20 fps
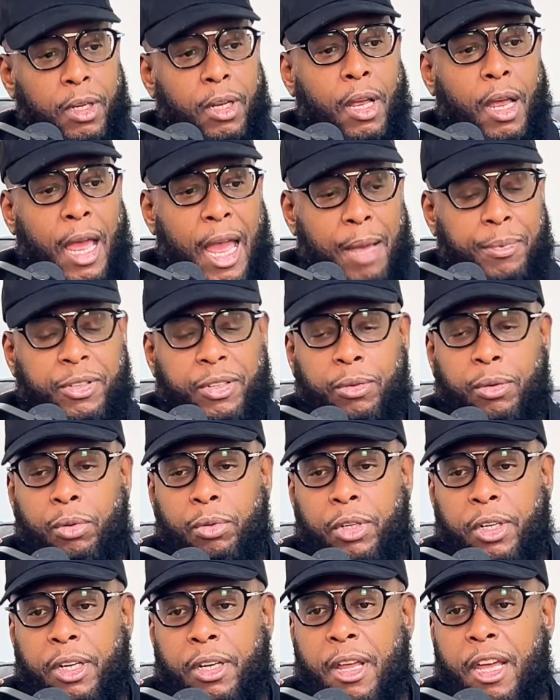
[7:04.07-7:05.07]

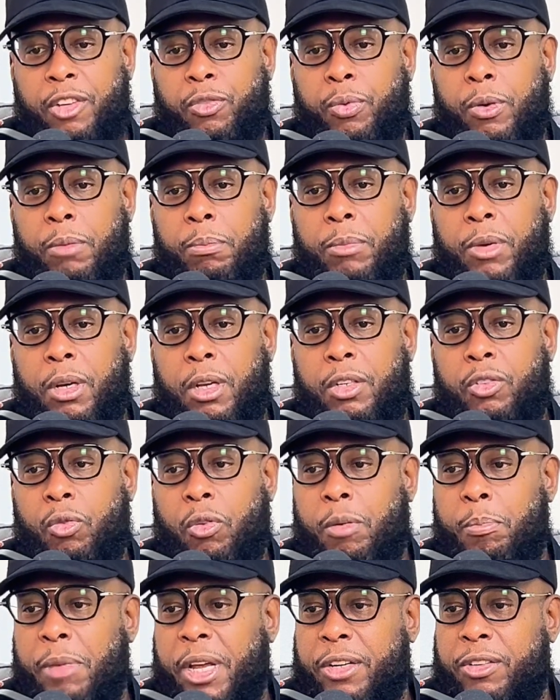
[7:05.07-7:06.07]
Absolutely, and that's what sort of
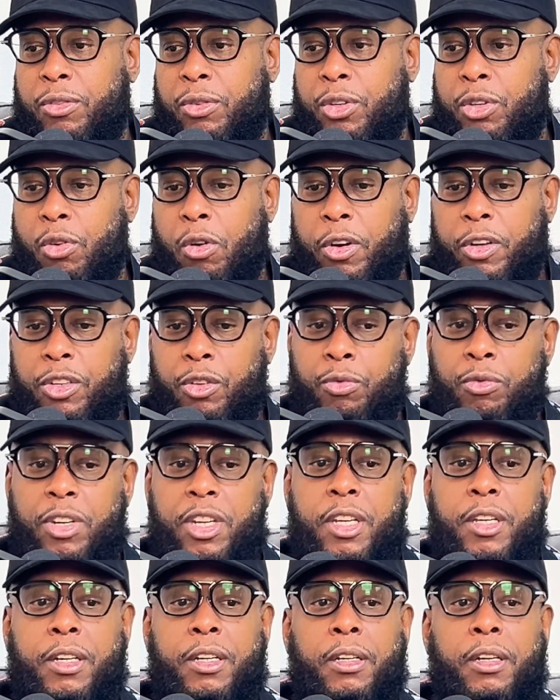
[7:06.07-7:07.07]
makes New York
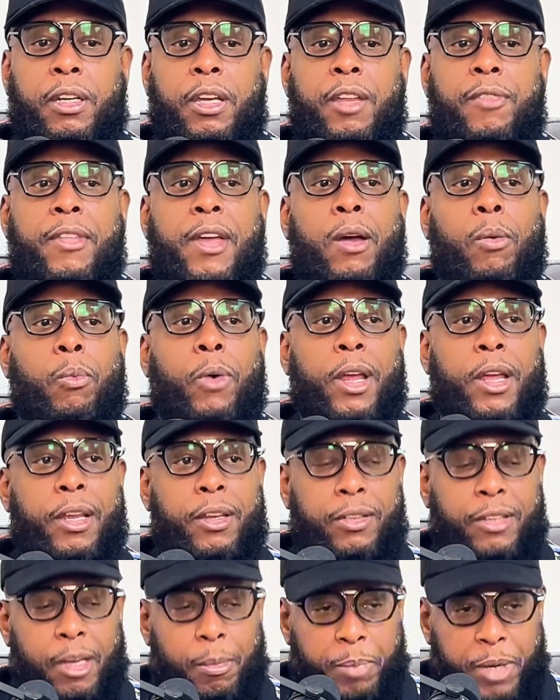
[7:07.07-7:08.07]
unique in that way, is
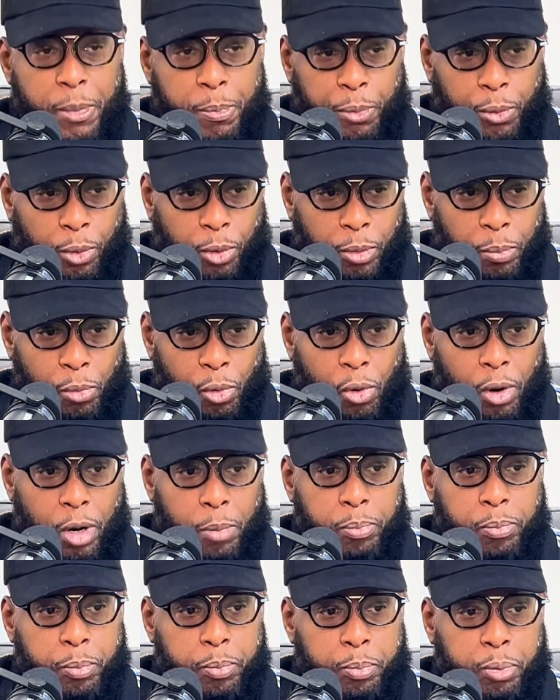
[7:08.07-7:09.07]
that people are more
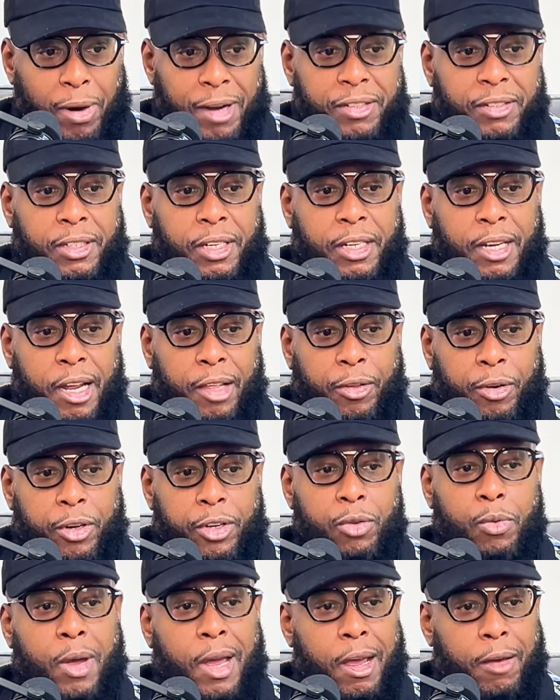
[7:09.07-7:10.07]
pressed together, and you
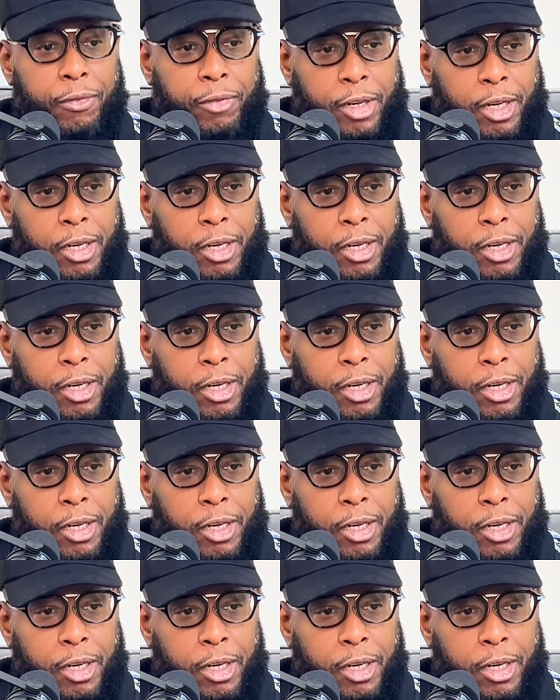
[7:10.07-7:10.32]
have